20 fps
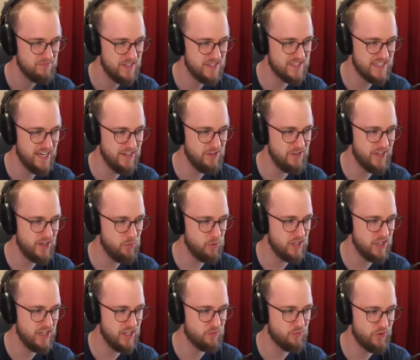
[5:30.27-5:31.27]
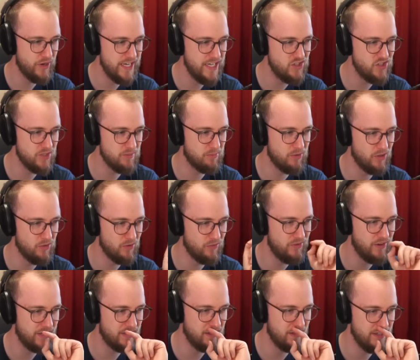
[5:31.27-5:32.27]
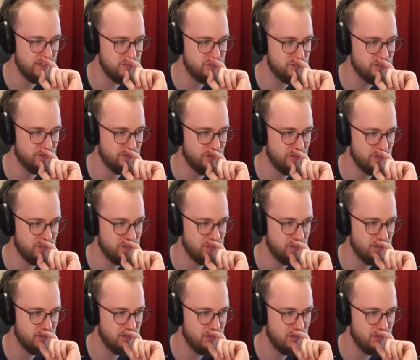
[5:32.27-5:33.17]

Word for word: It's either that we can get Raging Blow or Flagellation, right?